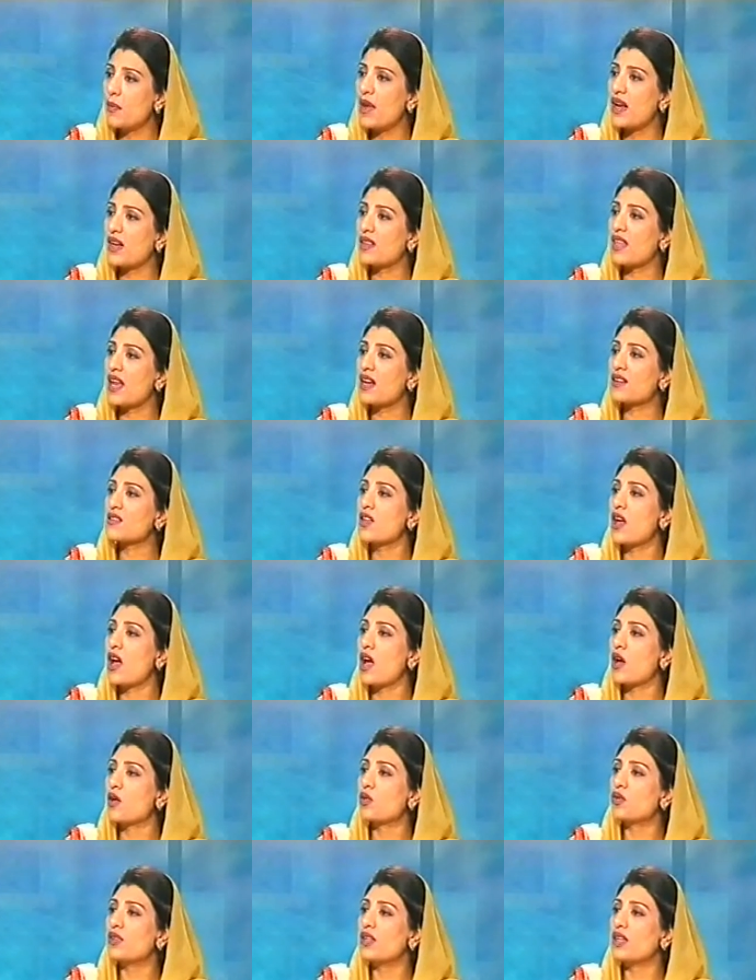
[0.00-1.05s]
and that's
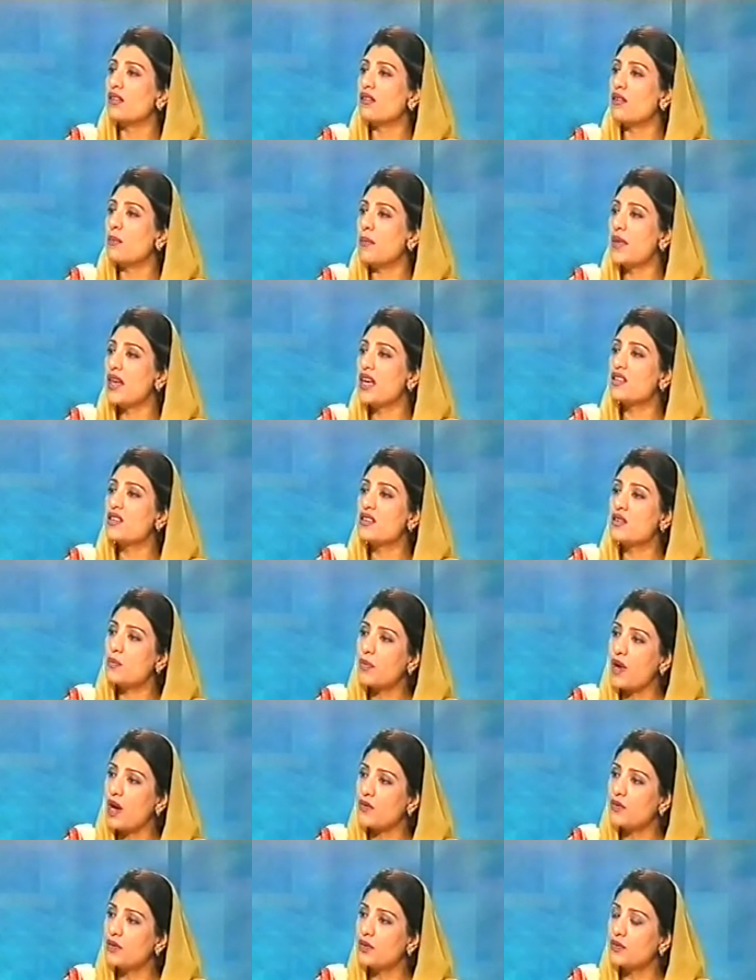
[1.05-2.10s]
how they remained in
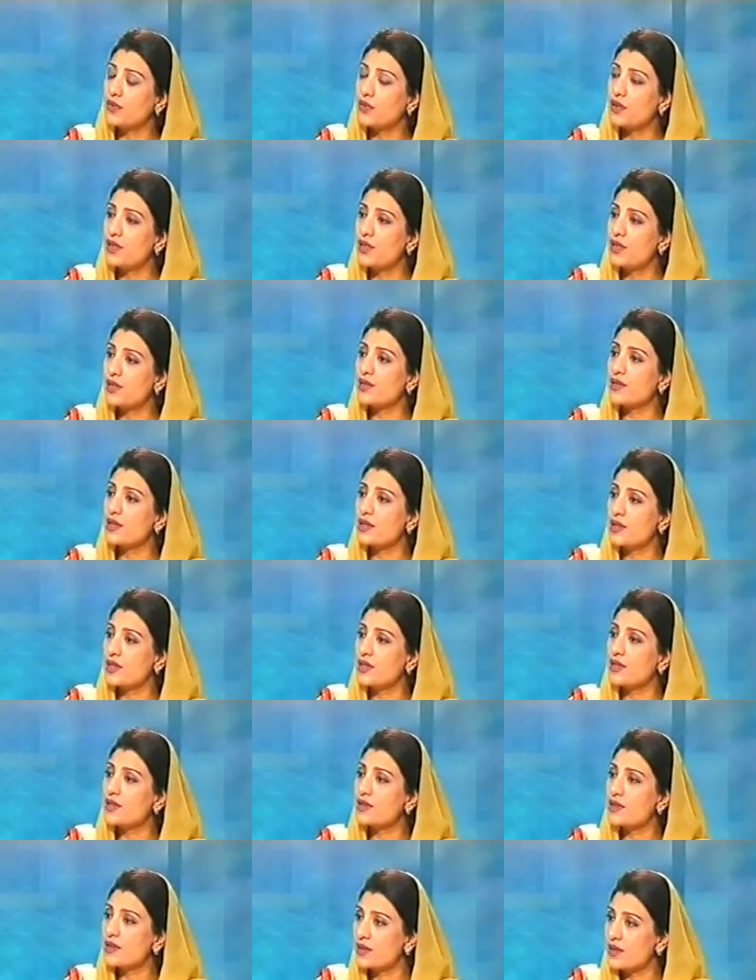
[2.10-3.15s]
power for years and
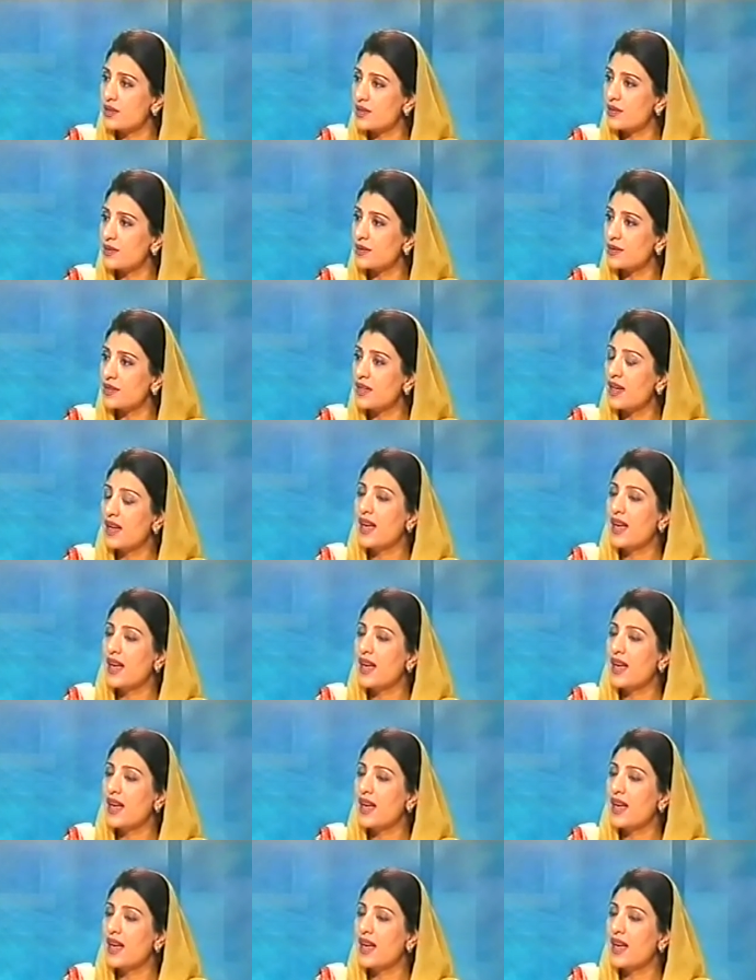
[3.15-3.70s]
years and years.